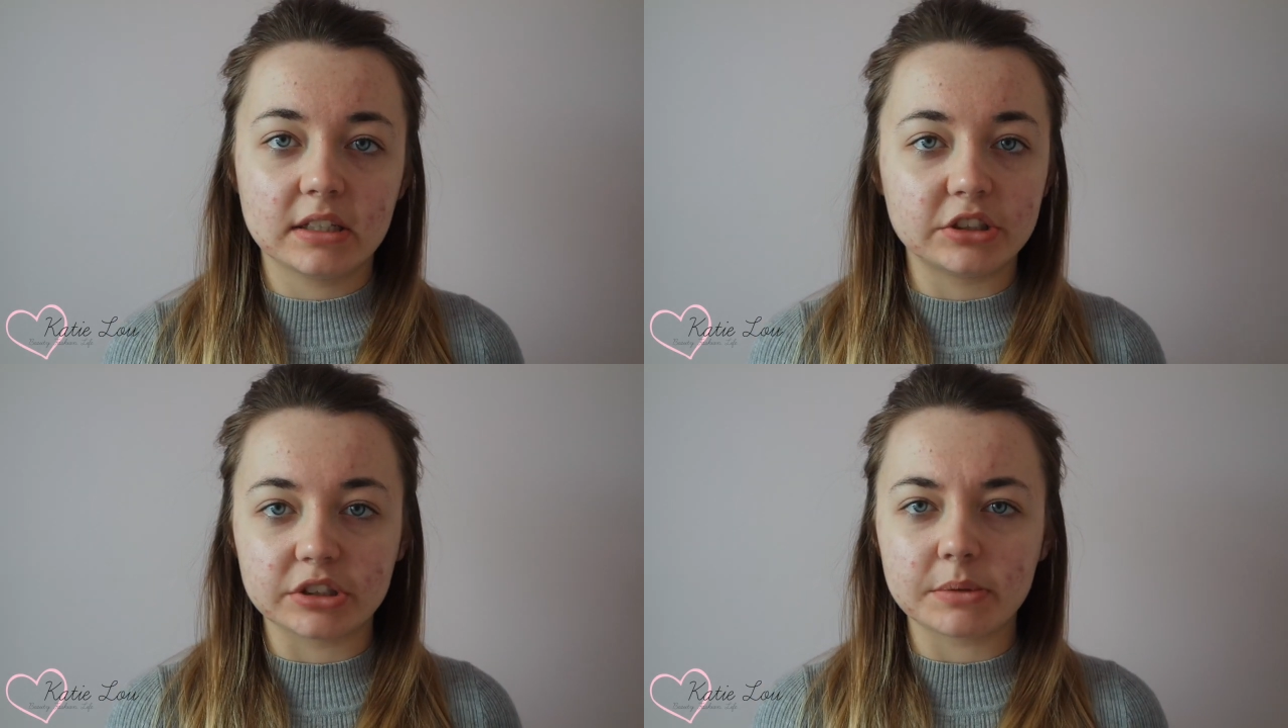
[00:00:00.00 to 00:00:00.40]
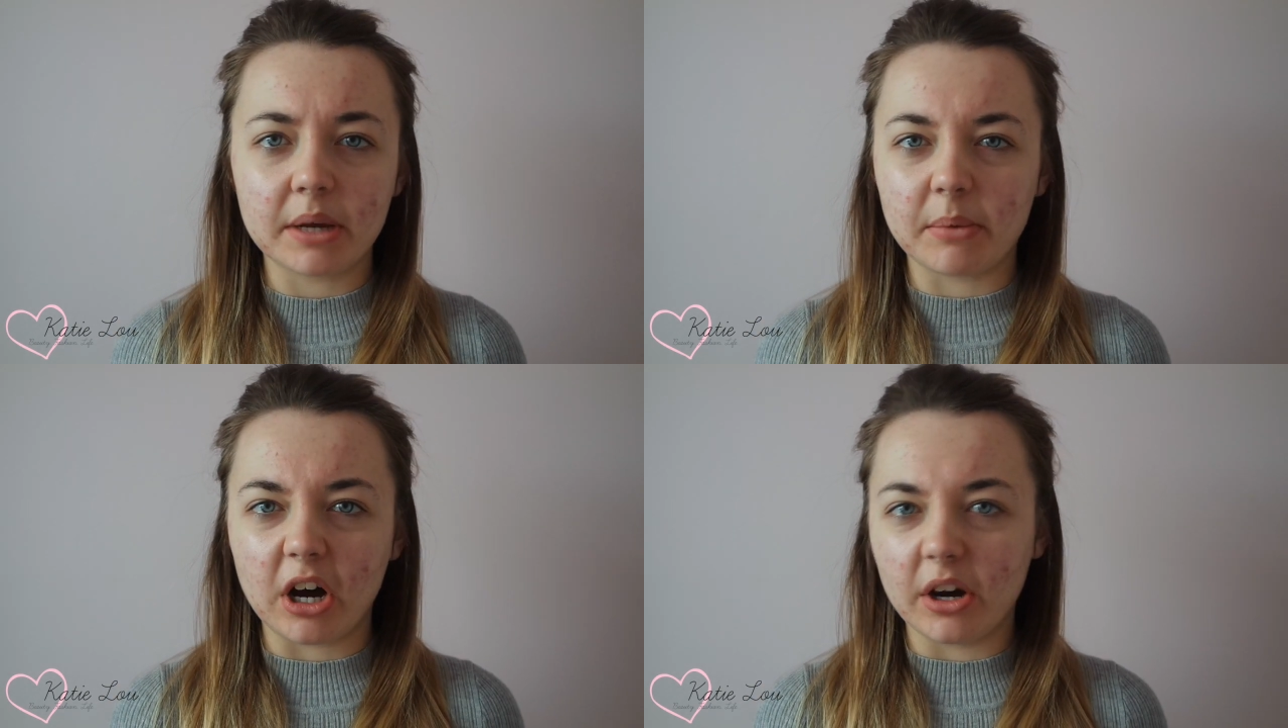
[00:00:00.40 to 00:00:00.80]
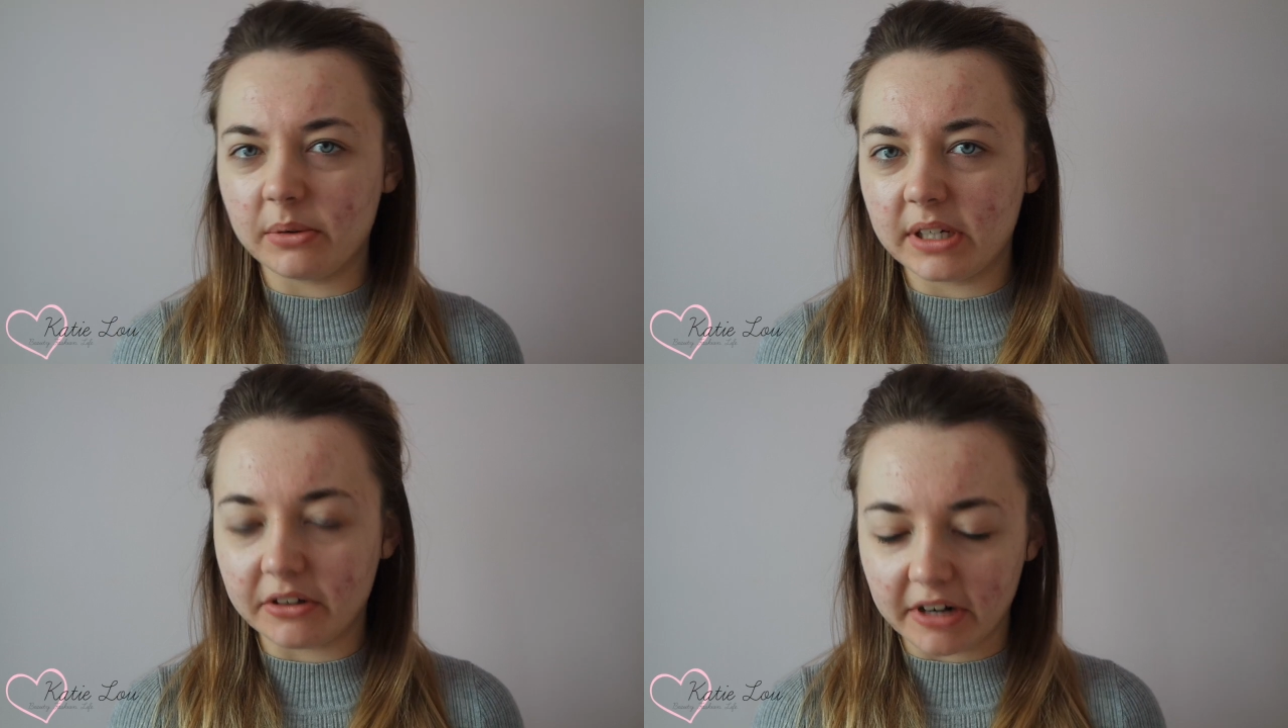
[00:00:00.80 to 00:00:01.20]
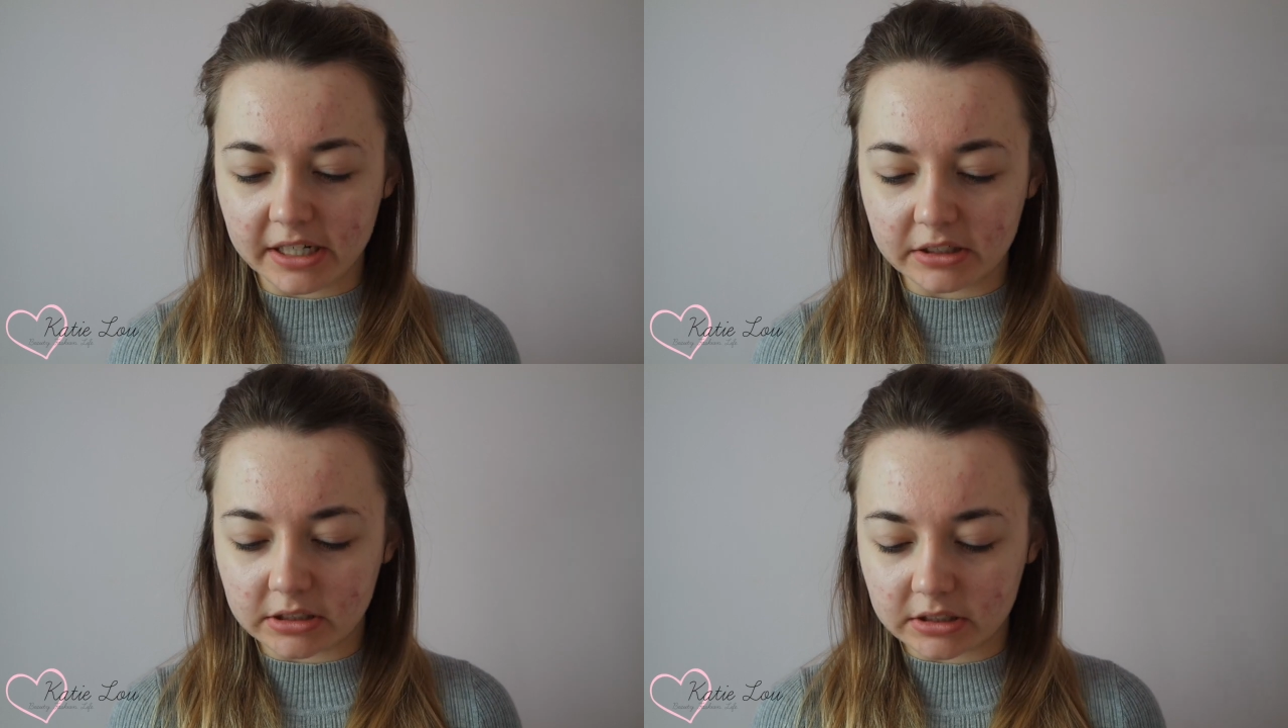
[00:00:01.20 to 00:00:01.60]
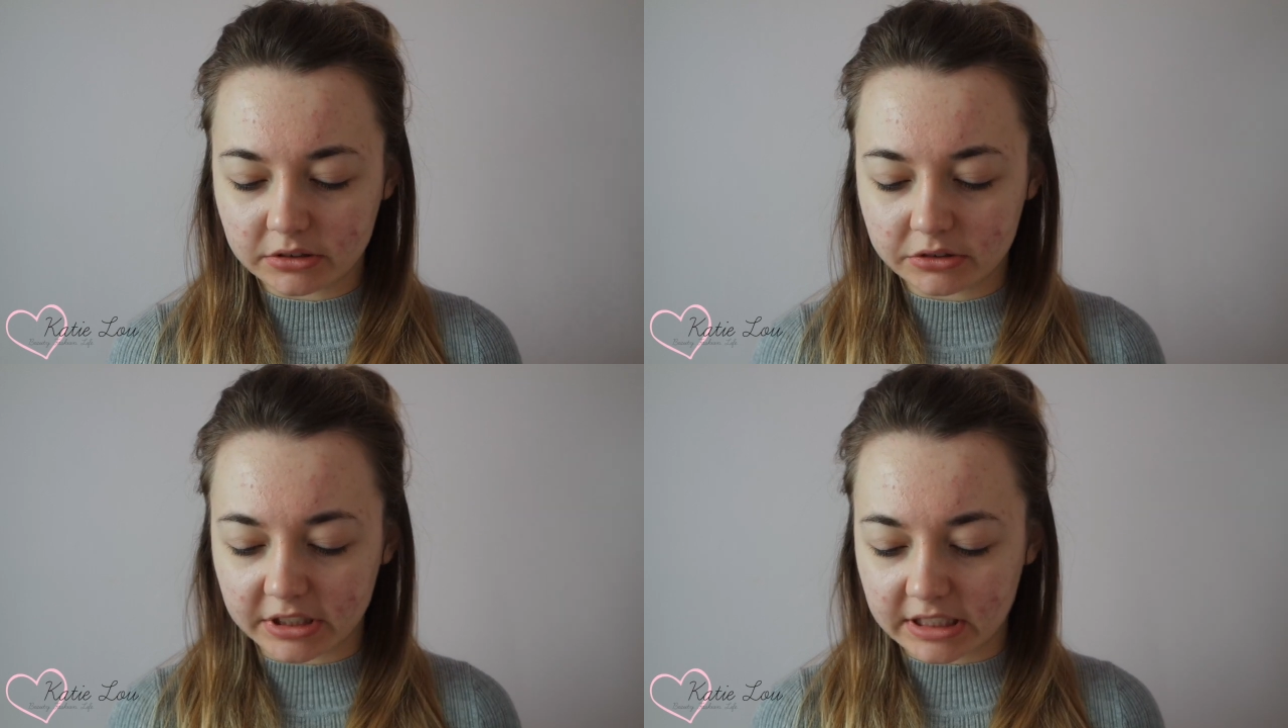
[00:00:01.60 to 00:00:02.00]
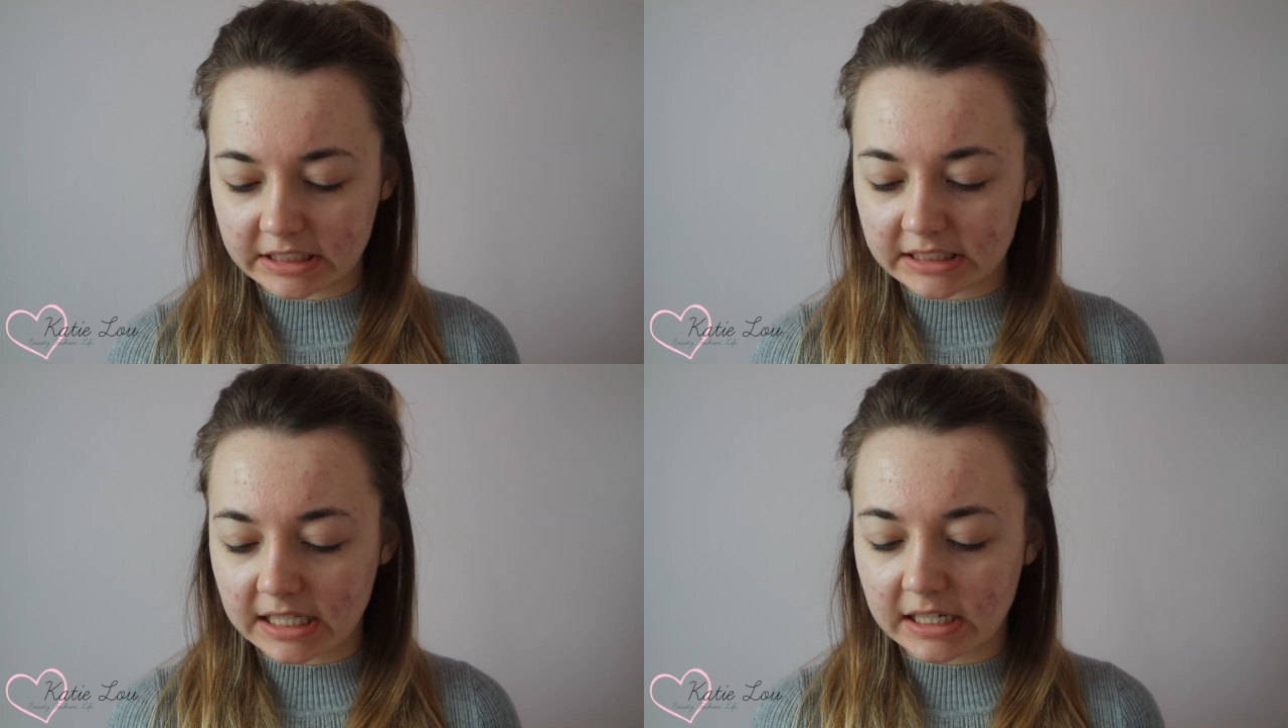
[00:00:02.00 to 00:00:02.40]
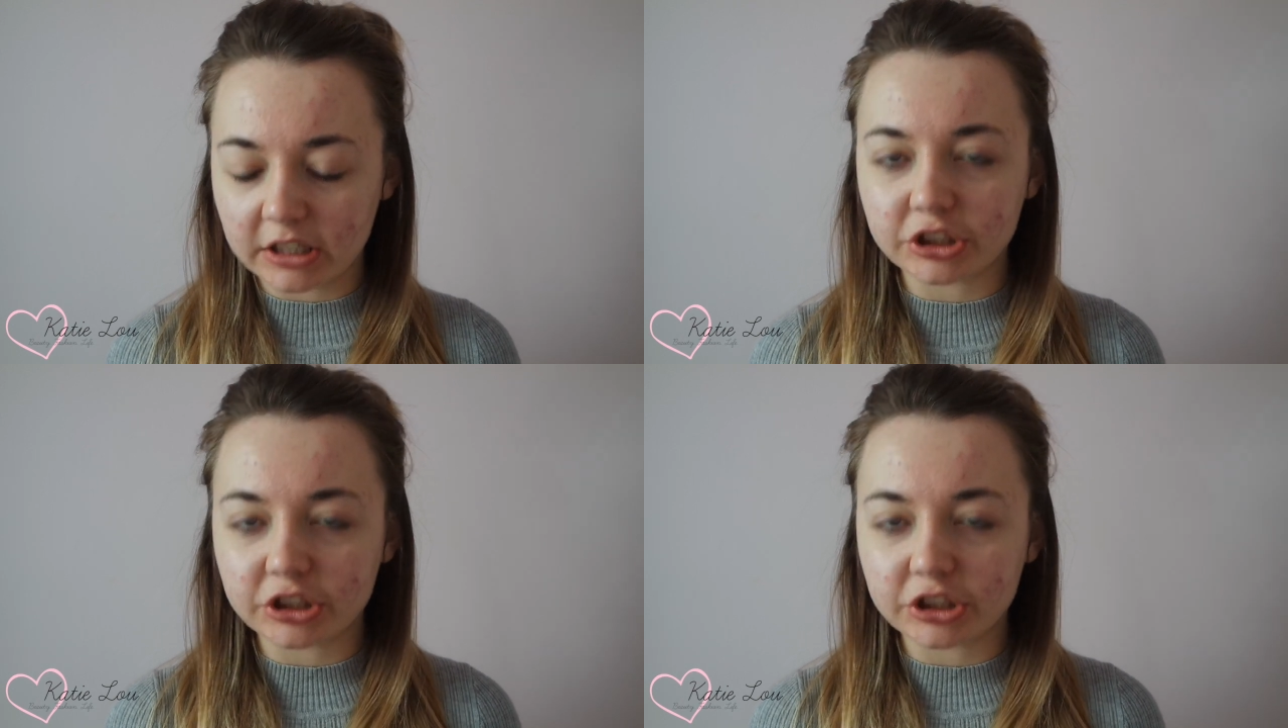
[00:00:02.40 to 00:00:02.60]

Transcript: It's just like my holy grail green concealer.